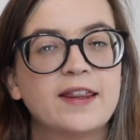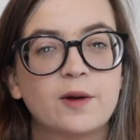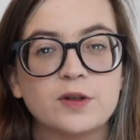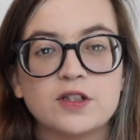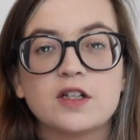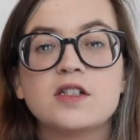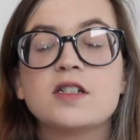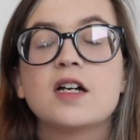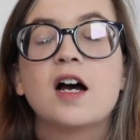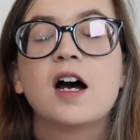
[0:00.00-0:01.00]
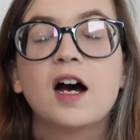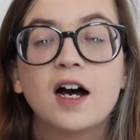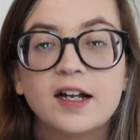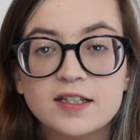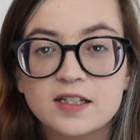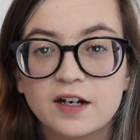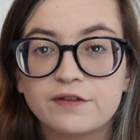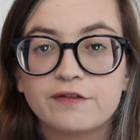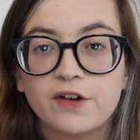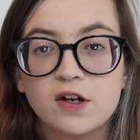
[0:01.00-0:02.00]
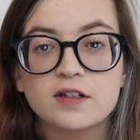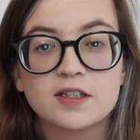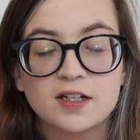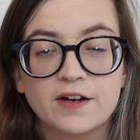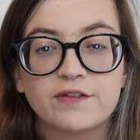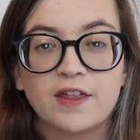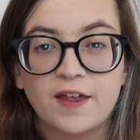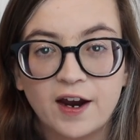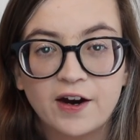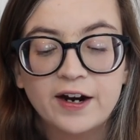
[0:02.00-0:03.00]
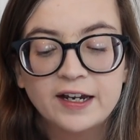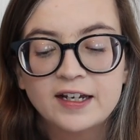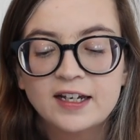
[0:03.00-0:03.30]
There was tons of fall stuff there.